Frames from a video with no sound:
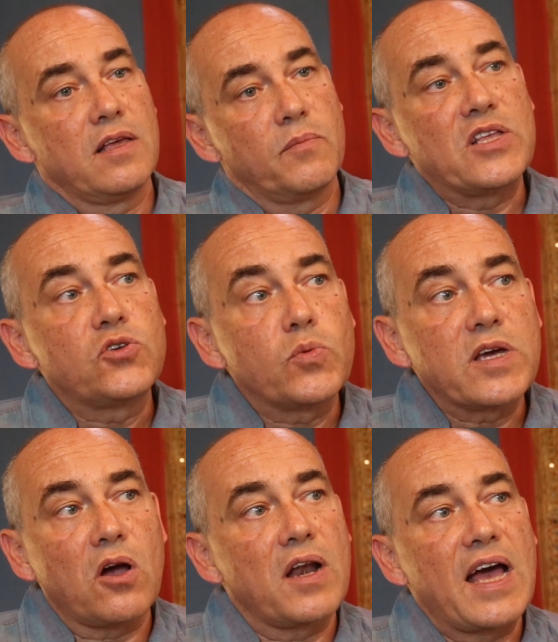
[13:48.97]
but to
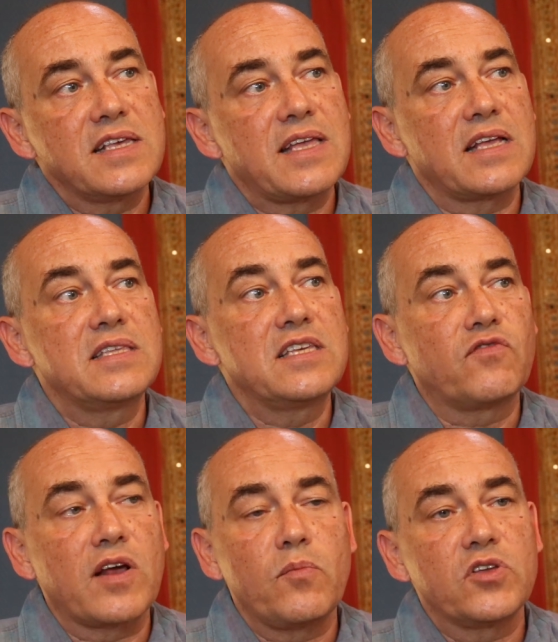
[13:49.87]
recognize that this
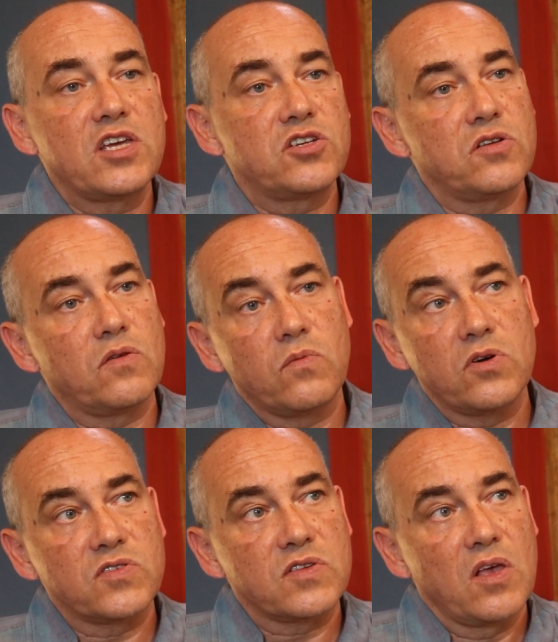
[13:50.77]
fragmentation
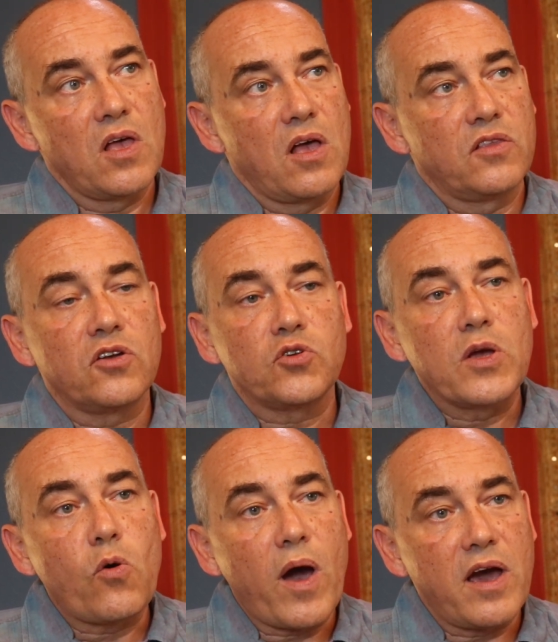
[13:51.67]
was not
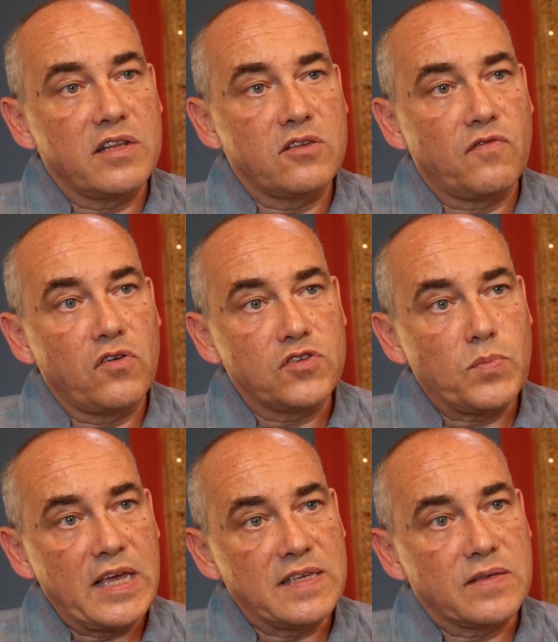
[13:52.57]
required in the first
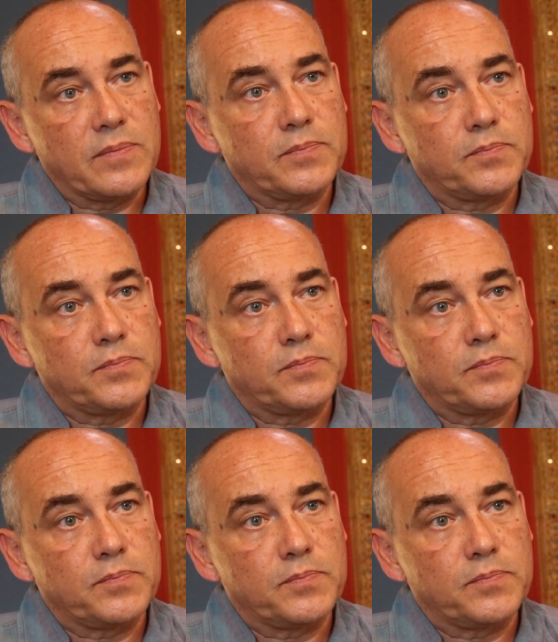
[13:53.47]
place.